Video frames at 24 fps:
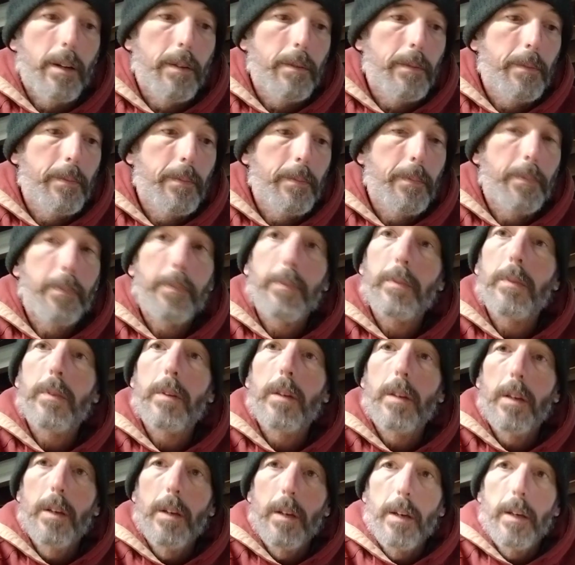of
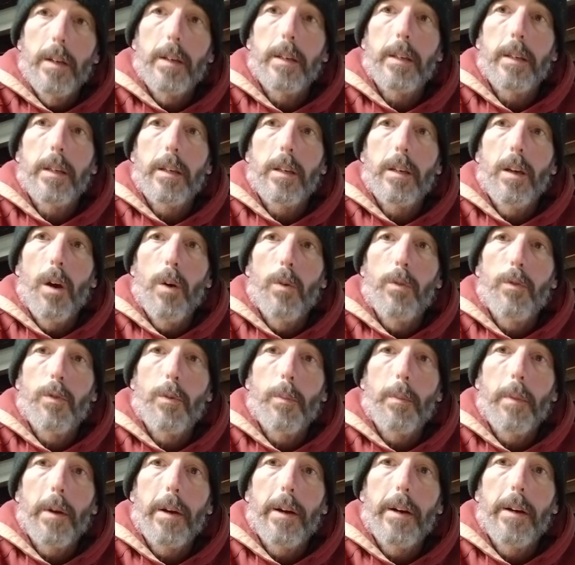go
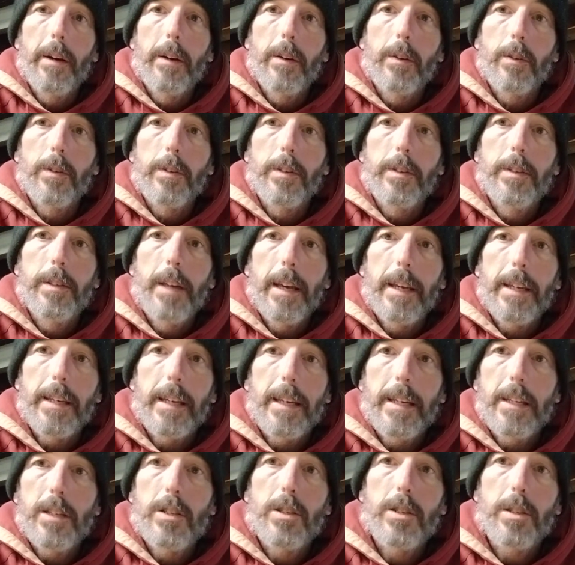from there and take
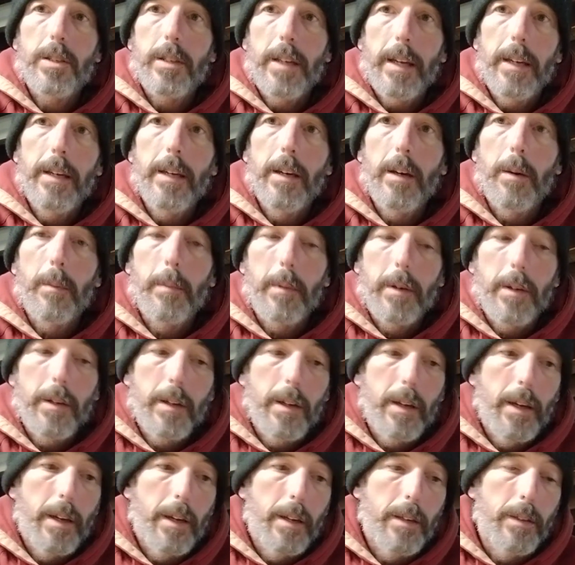each step
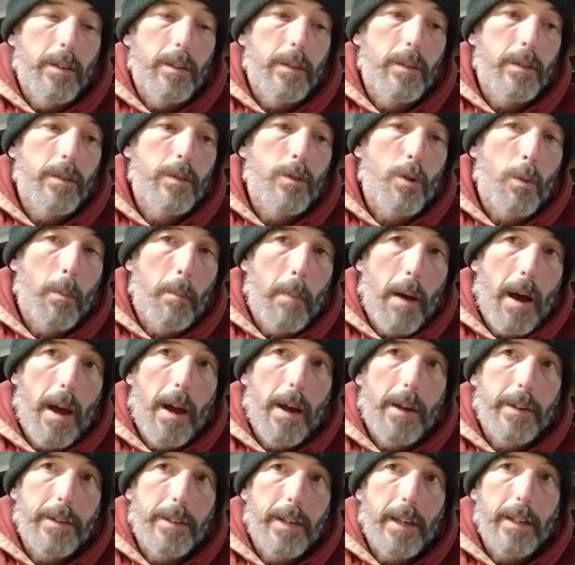and your
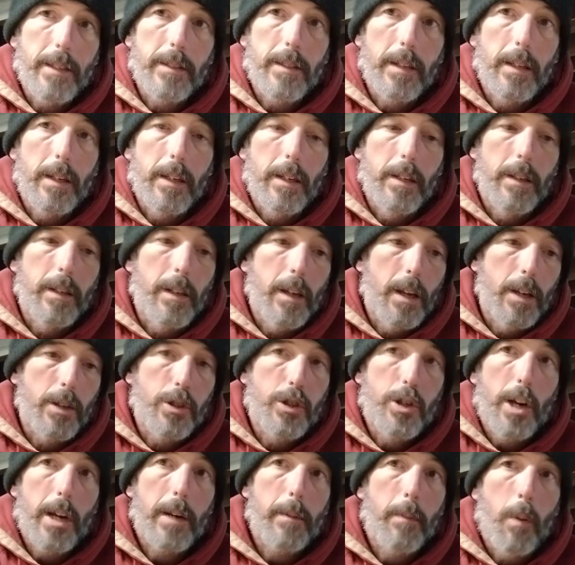mind takes in a
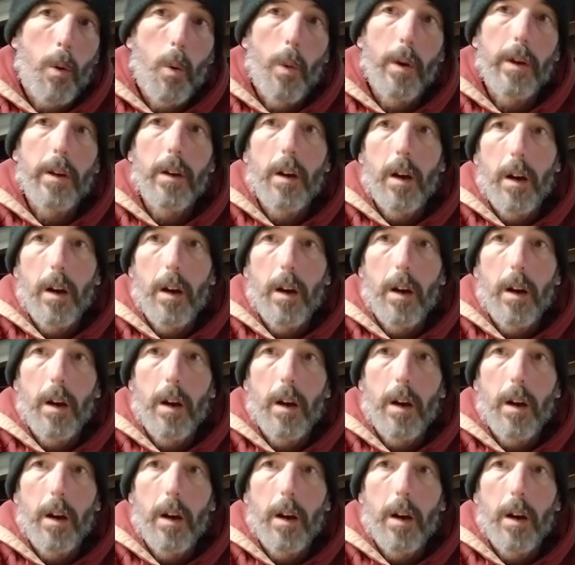checkpoint.